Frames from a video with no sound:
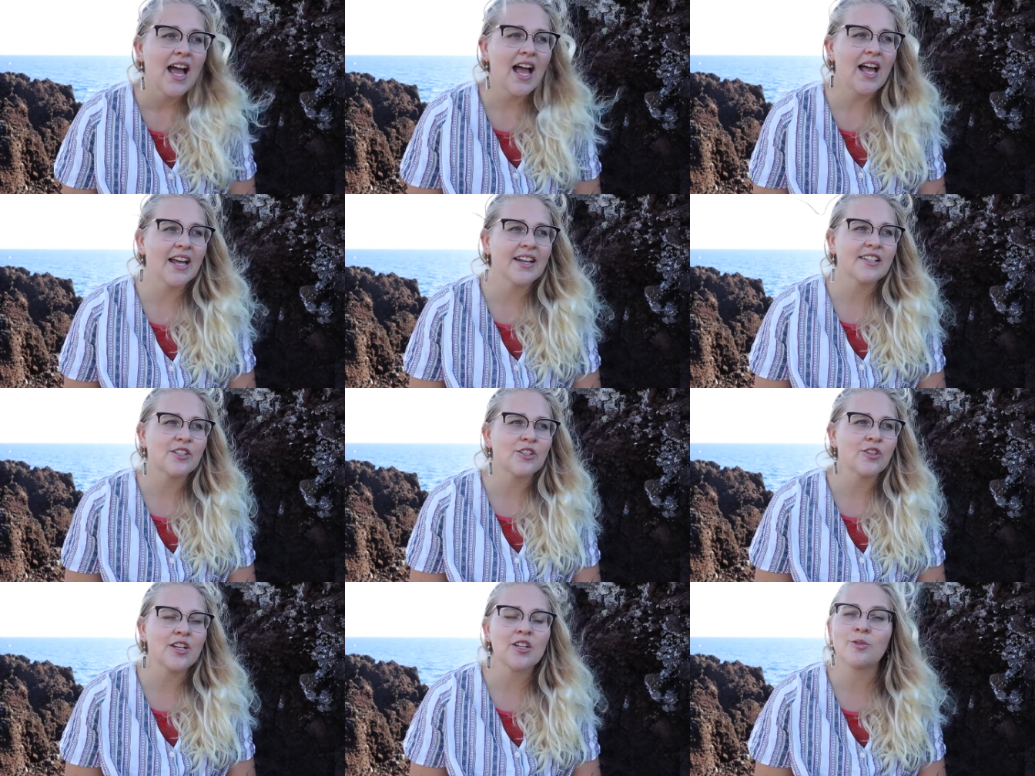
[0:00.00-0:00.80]

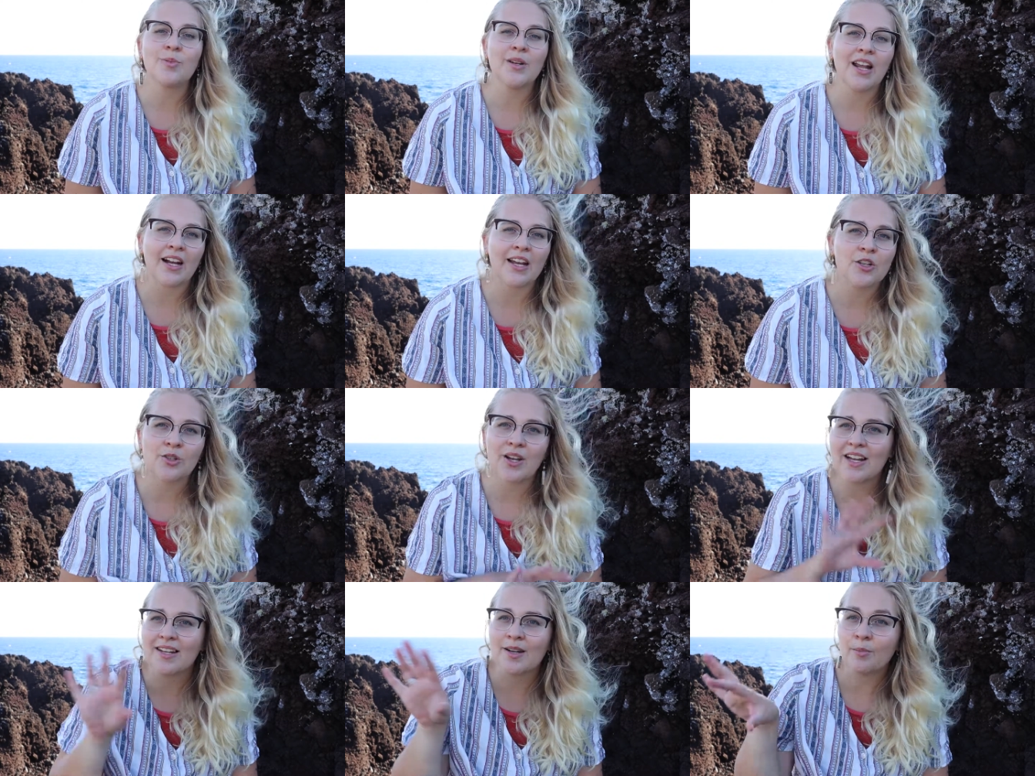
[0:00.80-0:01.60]
and you need to be lucky to
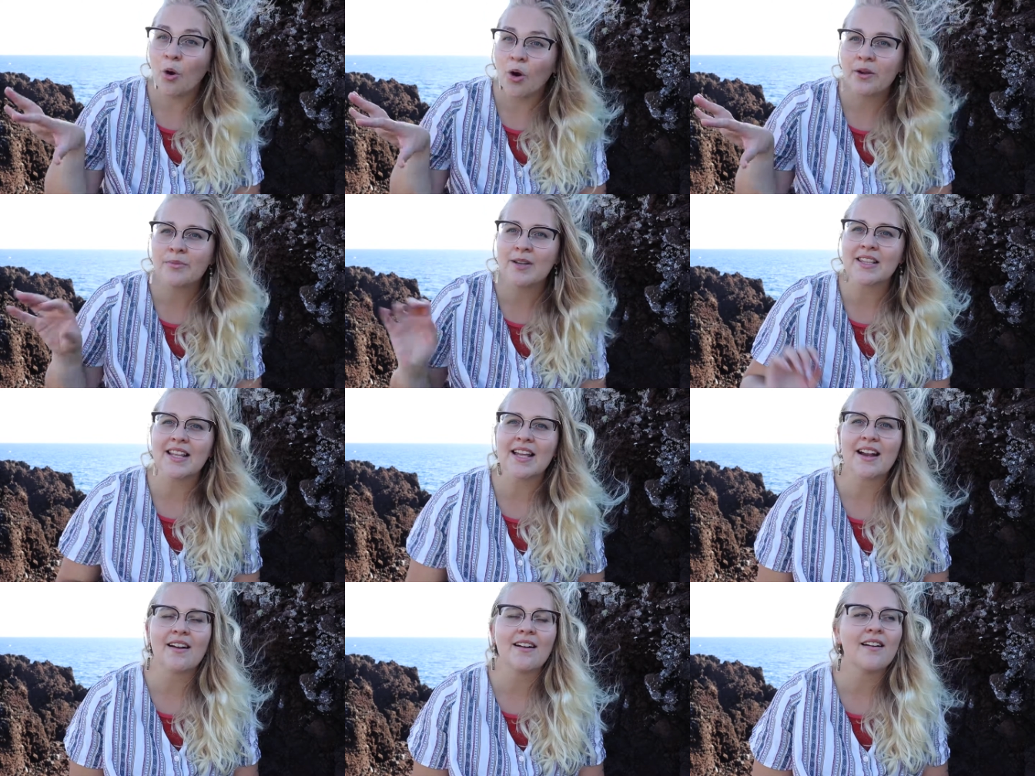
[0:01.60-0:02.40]
get an appointment
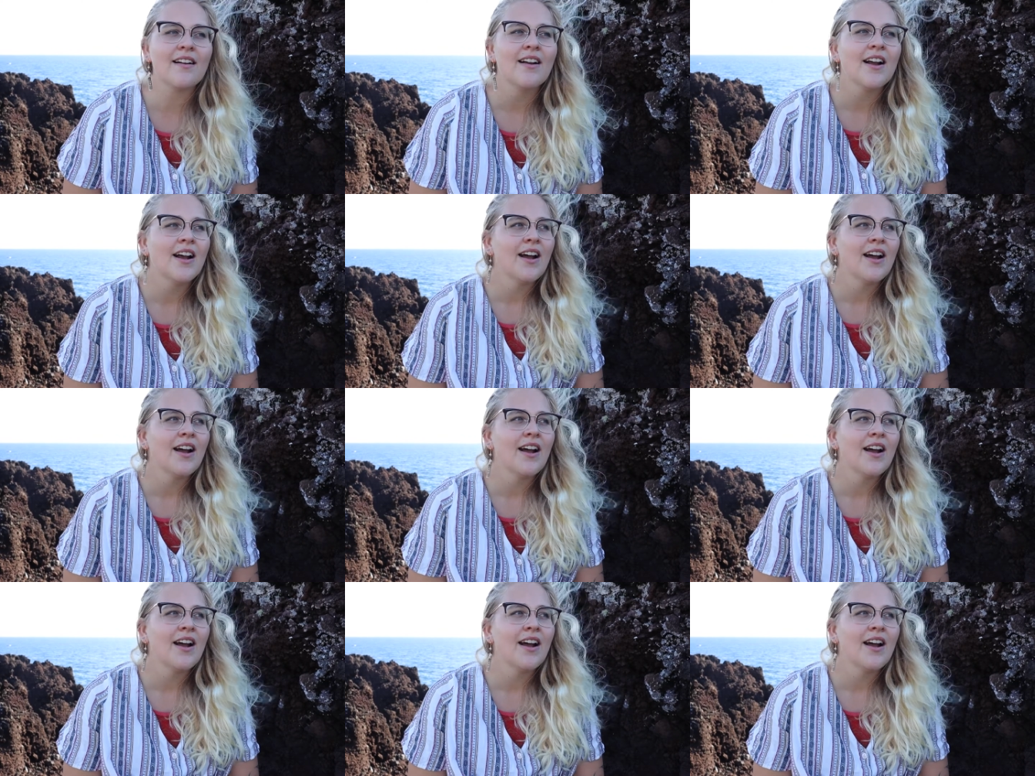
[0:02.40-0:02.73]
there,